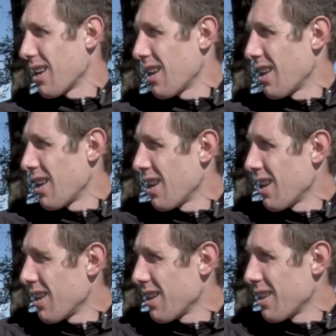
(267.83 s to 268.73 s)

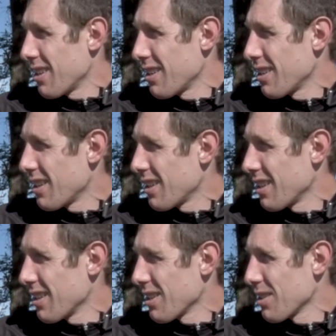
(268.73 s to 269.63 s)

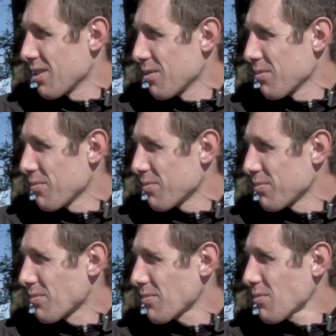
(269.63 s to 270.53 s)

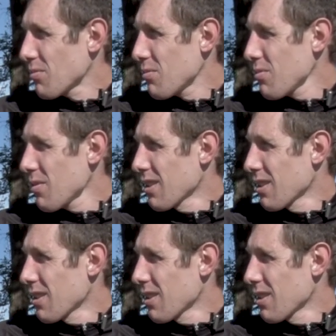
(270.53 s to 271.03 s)
The person shown says nothing.